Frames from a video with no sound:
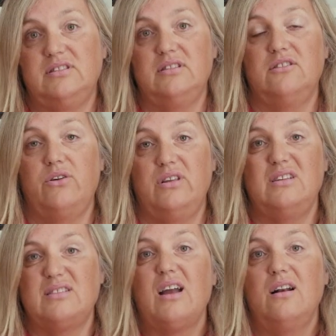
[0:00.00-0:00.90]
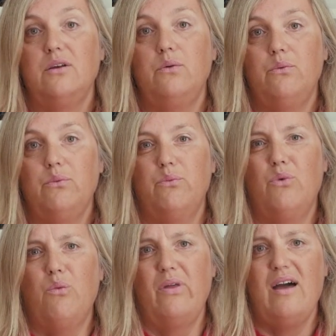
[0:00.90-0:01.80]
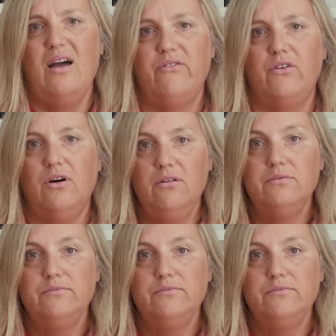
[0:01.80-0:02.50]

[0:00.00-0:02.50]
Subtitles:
in knowing exactly what we're there for.